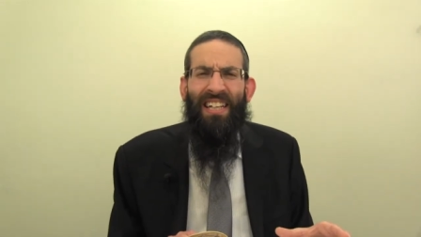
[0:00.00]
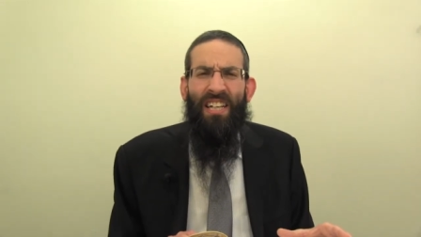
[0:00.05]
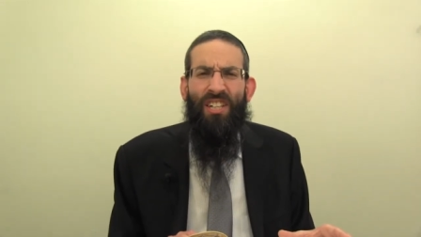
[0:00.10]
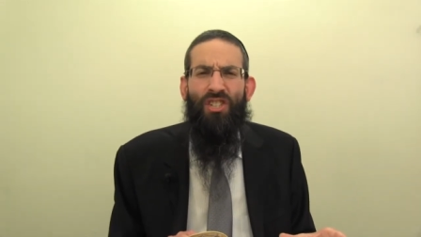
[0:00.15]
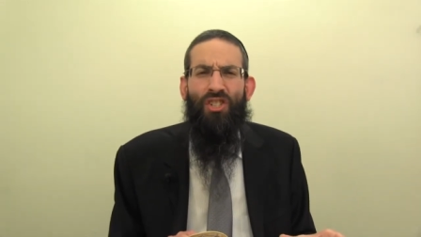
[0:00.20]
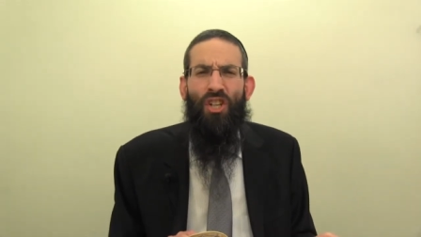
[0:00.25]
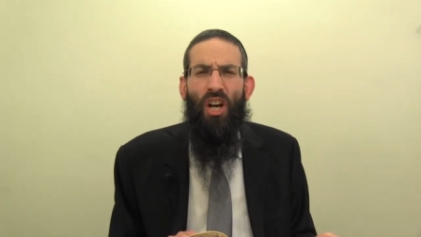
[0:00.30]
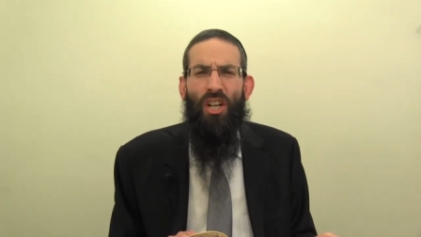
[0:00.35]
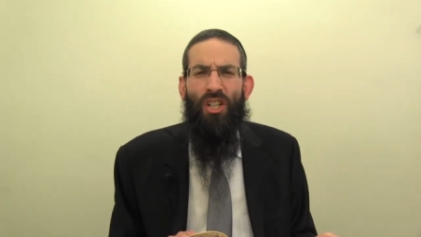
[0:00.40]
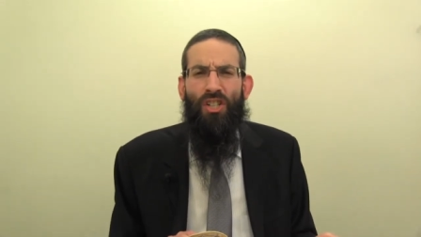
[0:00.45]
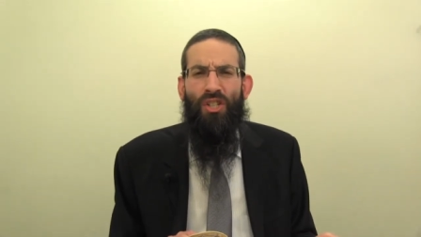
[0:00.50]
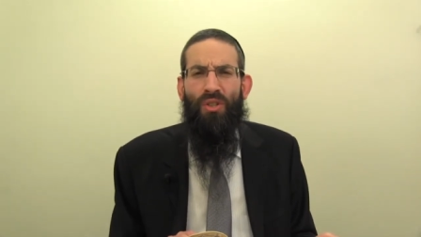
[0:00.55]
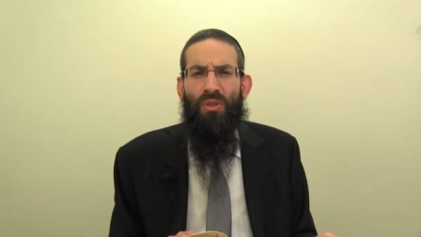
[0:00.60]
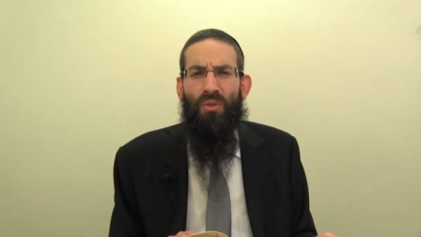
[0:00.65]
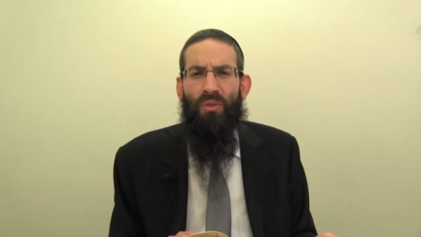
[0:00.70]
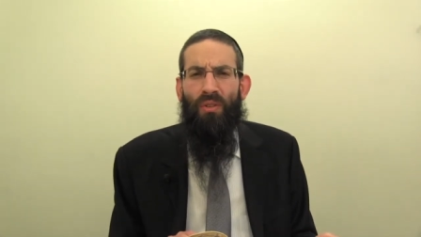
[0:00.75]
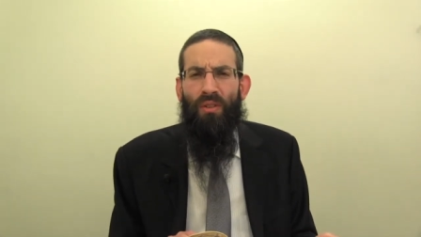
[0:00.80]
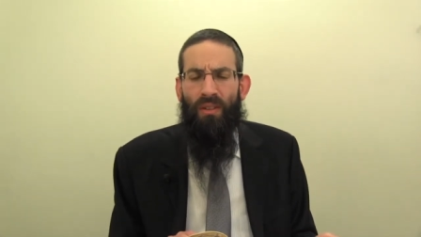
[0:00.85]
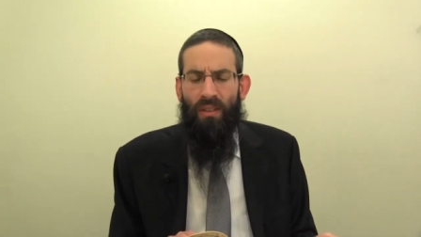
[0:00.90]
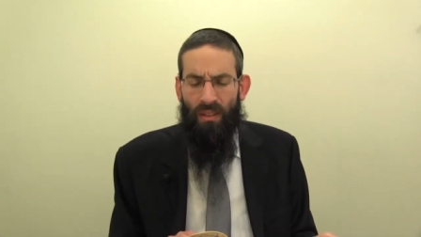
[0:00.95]
He has judged
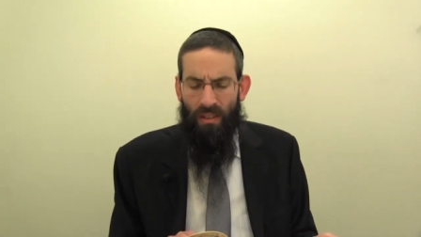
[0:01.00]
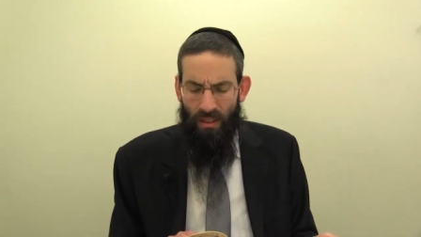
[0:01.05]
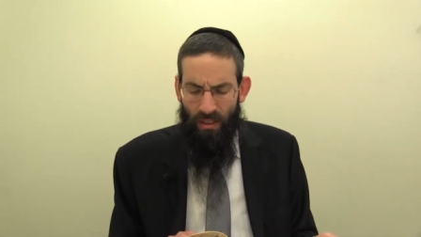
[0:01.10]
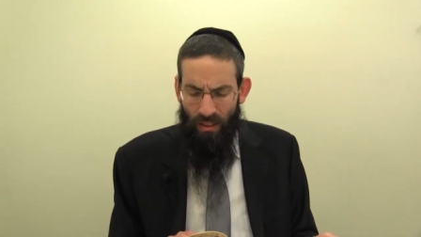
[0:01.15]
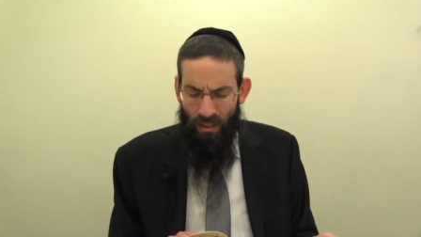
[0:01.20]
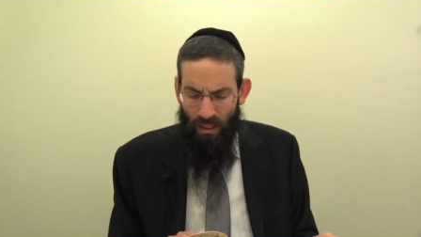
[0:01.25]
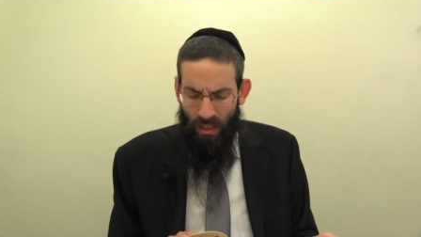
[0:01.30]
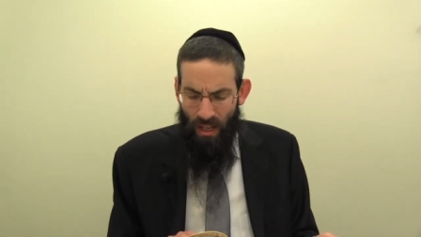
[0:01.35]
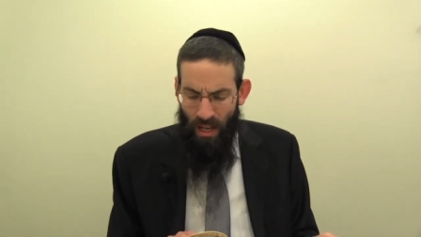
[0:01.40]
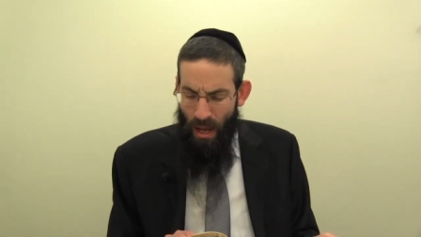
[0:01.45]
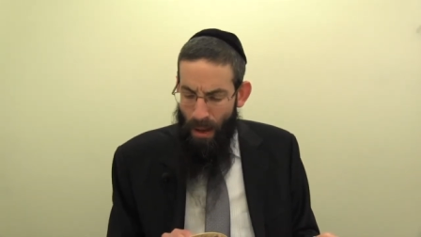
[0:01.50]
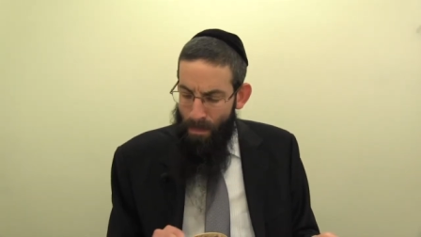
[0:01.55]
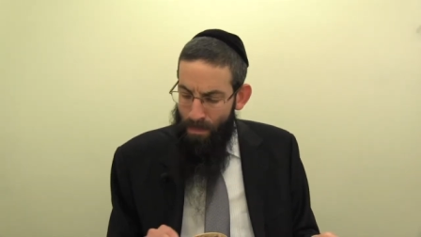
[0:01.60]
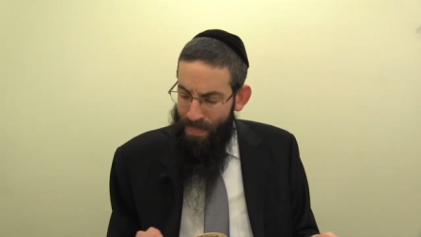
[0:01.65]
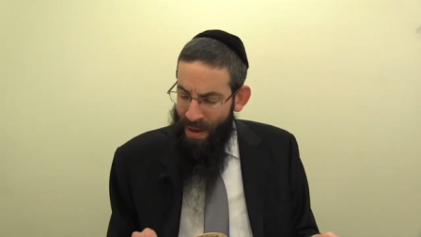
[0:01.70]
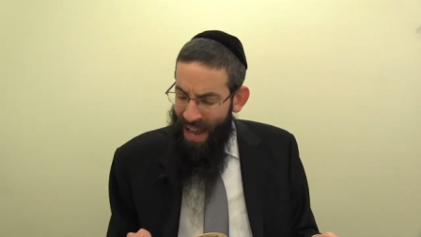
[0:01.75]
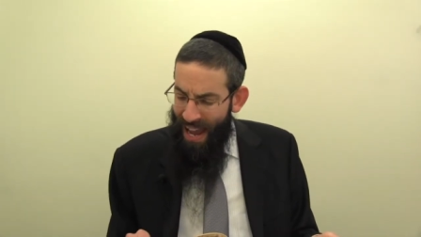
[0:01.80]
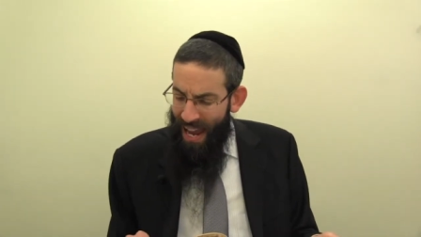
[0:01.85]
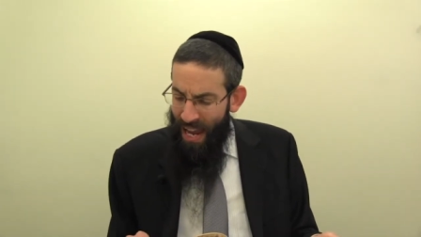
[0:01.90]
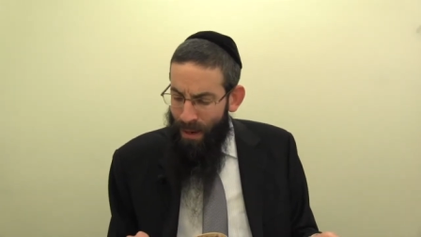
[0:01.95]
you,
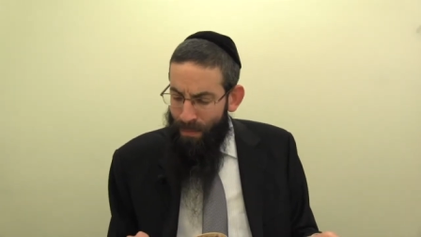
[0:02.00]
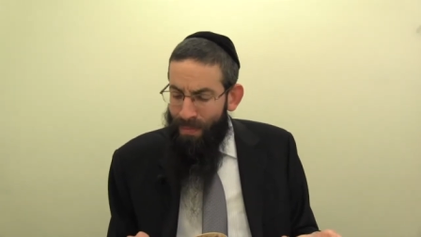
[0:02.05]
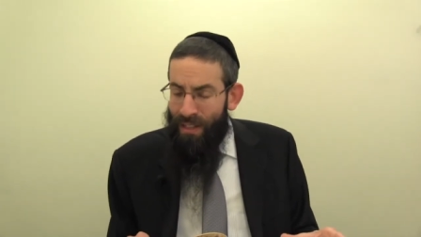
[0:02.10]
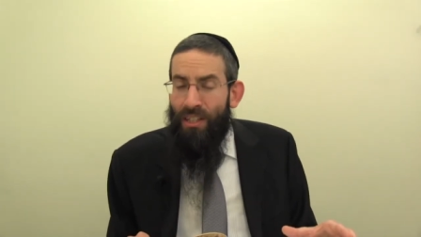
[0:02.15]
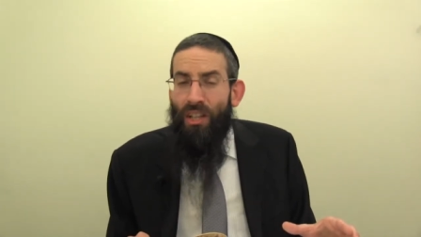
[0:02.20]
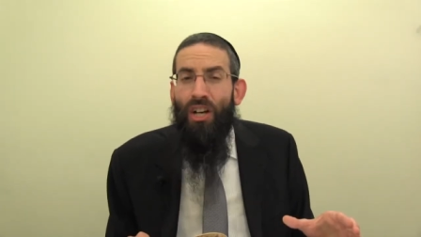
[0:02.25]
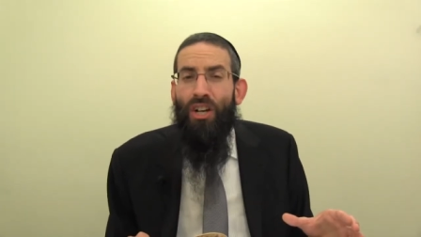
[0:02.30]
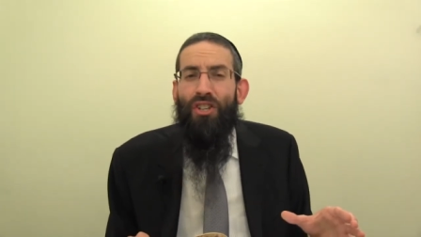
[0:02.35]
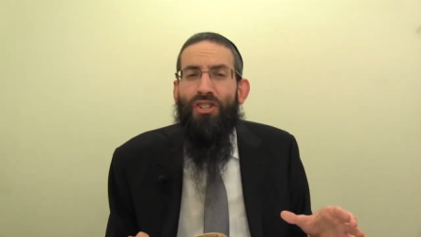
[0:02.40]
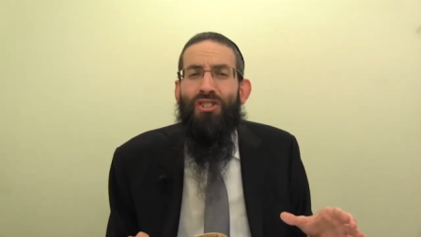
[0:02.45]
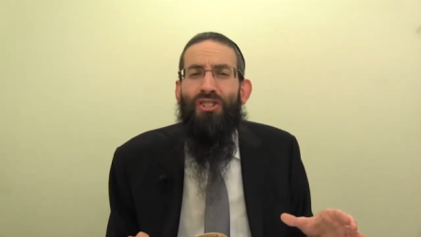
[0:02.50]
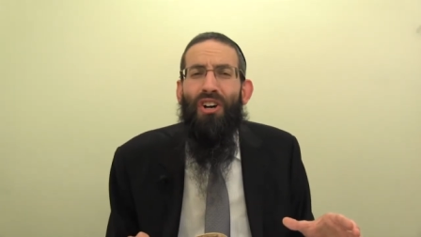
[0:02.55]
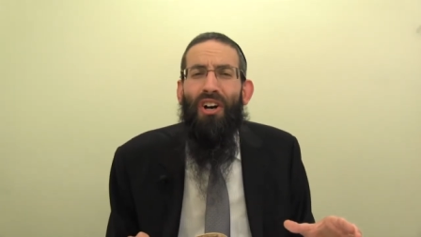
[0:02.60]
Bein Midat